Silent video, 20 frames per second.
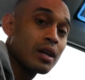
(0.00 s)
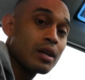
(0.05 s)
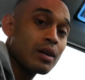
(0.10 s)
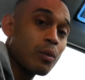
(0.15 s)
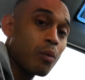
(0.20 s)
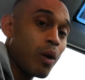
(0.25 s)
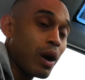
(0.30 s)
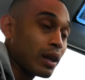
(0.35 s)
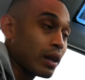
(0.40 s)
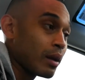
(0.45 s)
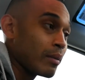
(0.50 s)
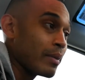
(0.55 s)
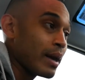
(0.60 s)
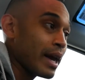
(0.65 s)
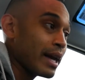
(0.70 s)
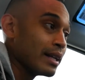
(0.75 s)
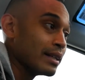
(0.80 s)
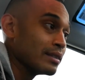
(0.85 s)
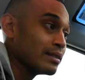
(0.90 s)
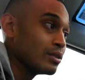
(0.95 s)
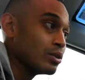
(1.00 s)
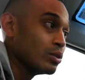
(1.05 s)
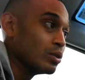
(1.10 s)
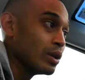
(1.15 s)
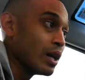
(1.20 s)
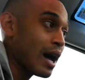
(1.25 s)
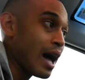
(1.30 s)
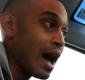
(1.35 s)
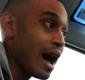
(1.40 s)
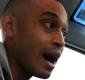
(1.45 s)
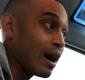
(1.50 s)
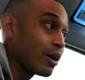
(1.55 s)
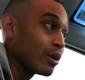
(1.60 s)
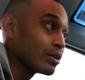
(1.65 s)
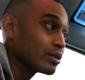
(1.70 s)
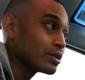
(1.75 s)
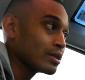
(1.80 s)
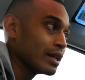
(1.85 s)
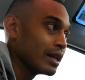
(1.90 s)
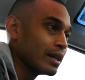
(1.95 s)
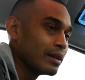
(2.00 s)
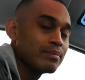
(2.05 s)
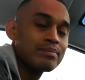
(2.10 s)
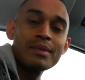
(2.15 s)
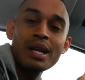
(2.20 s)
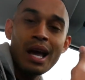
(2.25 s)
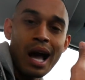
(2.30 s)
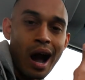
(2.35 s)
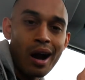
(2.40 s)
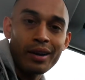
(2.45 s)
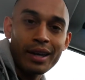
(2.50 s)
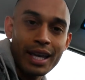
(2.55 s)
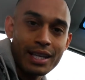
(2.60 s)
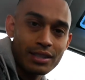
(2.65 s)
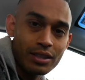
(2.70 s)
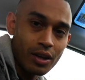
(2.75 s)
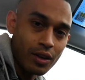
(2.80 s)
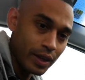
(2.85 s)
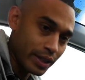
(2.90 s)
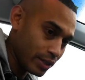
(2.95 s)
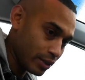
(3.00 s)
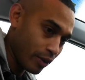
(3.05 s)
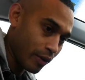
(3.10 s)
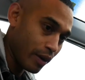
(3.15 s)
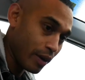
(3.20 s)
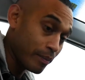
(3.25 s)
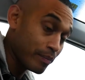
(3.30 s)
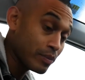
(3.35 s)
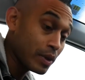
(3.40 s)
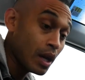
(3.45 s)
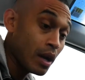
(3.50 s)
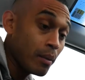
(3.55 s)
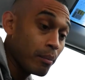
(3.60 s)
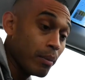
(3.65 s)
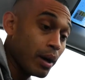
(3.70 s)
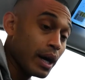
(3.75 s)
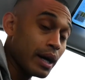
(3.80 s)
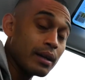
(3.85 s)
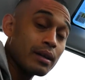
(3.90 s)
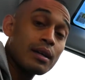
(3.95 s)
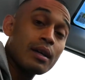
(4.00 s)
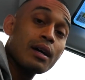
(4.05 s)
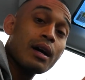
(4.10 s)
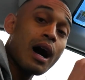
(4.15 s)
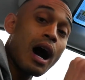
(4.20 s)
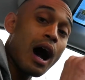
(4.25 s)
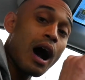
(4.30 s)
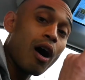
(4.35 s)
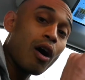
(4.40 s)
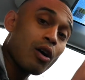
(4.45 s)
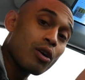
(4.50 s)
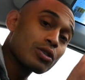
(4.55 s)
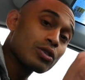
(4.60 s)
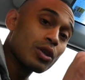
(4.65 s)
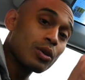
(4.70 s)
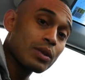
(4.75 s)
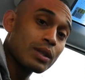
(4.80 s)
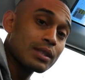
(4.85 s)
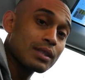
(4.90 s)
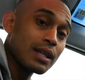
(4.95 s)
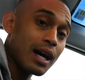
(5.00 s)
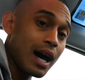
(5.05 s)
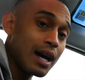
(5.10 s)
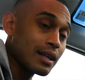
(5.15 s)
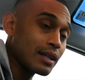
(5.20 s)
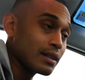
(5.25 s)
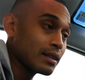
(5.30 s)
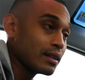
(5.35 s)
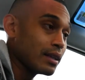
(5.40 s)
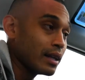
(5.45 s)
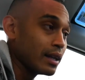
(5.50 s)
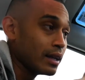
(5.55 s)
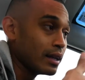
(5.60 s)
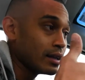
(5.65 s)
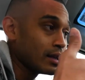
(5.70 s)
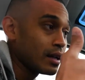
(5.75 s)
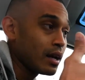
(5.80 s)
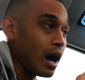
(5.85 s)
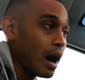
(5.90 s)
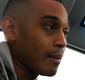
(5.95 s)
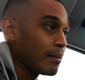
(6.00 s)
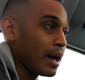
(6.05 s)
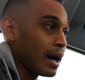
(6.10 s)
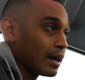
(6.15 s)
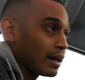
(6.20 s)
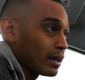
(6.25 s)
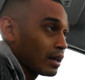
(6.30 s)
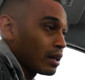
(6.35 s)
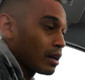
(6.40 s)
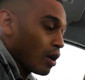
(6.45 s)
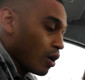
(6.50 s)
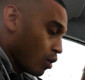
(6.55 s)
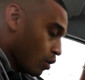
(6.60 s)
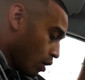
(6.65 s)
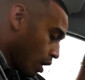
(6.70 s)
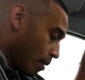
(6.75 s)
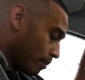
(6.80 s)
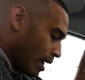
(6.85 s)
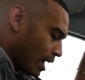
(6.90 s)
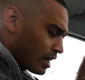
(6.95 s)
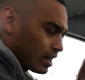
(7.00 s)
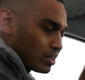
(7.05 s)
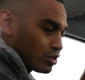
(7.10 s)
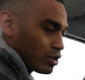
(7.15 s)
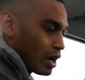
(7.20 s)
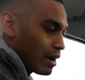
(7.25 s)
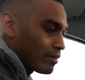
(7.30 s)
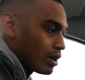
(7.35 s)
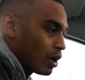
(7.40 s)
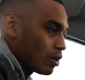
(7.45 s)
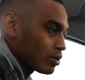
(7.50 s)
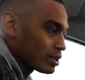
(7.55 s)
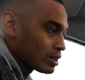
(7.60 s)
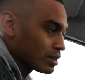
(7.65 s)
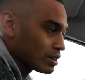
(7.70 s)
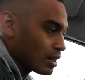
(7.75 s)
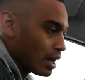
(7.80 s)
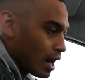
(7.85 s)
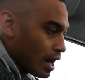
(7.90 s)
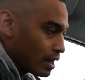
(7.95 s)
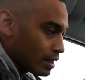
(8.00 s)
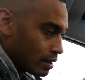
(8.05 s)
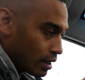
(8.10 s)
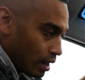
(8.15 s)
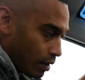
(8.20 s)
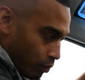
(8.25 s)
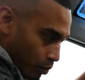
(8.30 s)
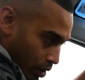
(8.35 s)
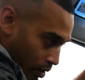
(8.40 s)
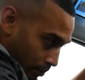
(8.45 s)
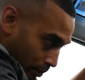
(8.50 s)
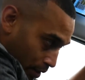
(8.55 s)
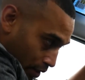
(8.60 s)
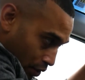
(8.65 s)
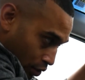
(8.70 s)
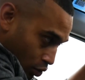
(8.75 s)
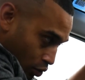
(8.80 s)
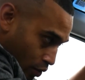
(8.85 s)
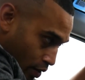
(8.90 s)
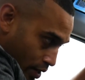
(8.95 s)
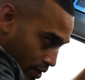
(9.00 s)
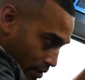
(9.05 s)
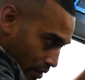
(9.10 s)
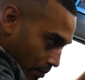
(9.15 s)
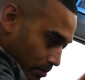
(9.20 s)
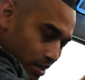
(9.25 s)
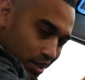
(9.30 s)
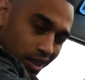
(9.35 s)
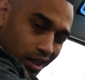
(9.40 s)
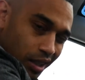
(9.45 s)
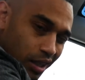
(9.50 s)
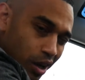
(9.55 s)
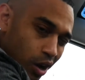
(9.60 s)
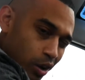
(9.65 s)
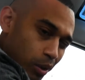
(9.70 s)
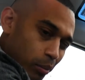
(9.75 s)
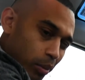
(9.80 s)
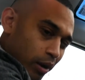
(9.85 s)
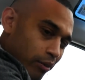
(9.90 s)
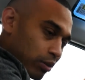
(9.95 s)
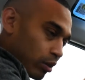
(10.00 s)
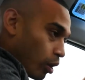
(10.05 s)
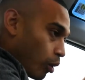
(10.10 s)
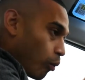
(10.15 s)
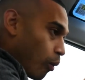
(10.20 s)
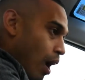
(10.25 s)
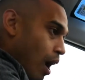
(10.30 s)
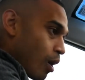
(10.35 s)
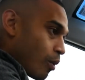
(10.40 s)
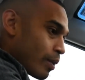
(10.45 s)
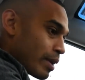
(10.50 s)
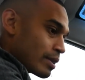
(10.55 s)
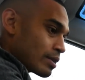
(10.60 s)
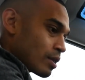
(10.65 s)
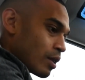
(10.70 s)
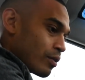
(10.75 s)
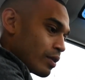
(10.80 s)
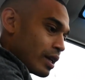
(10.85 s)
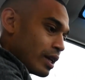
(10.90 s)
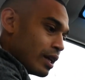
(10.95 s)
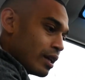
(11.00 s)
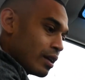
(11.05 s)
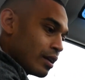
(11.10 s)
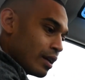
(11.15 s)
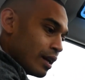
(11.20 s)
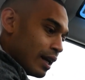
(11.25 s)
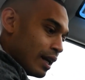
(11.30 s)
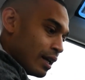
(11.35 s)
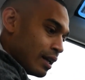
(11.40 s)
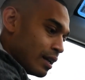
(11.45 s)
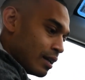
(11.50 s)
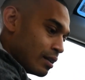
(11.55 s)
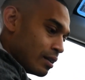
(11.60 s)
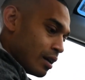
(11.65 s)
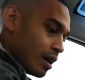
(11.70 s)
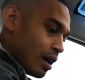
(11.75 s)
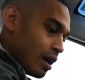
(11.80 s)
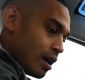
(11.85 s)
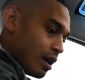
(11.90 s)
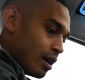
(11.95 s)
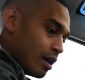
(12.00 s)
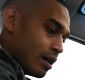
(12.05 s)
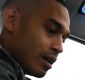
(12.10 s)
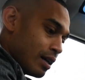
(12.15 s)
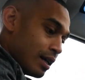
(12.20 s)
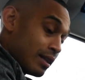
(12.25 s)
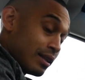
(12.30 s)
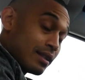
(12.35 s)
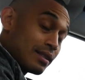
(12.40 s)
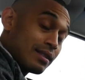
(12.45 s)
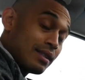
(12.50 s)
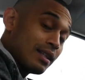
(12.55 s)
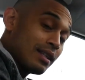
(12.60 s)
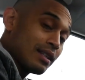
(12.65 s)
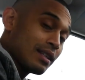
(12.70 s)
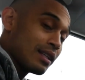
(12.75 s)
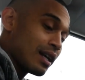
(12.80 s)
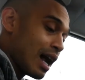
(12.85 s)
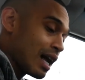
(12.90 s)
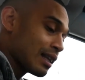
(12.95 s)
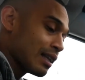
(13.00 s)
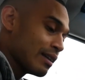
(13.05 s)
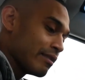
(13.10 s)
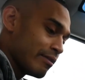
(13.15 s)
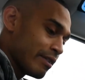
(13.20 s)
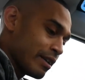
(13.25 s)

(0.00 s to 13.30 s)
while I'm headed to the house, then I'll catch it on Instagram. But I also decided that I'm not gonna drive to Oceanside. What I'm gonna do is I'm just gonna go to Buffalo Wild Wings over here in the city that I live